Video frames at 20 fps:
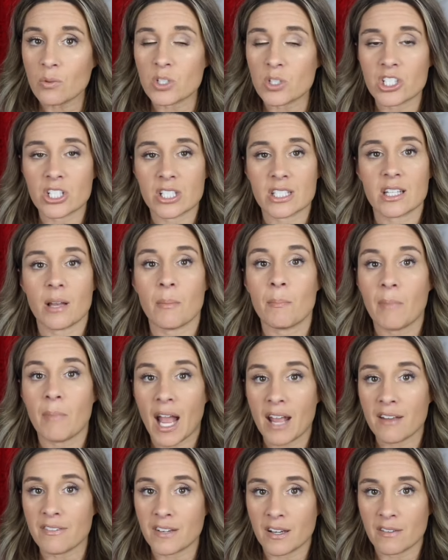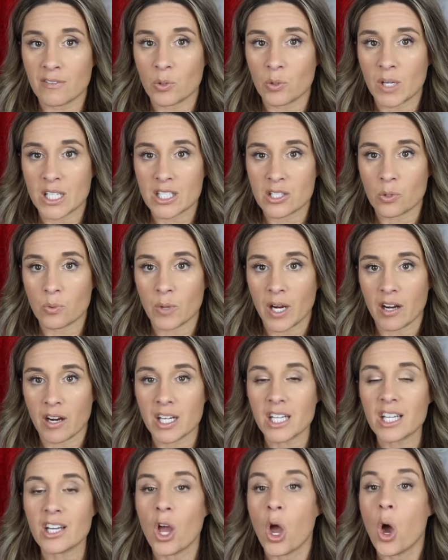which is my favorite way to wear
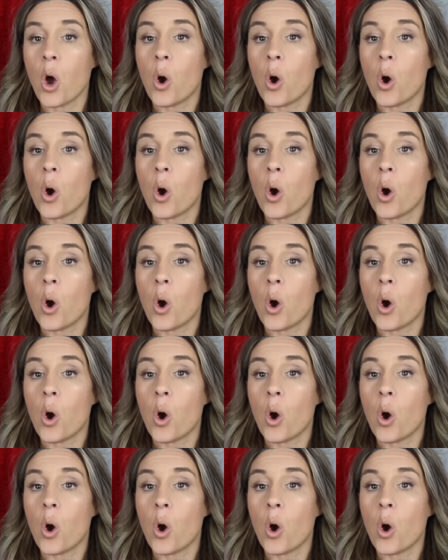it,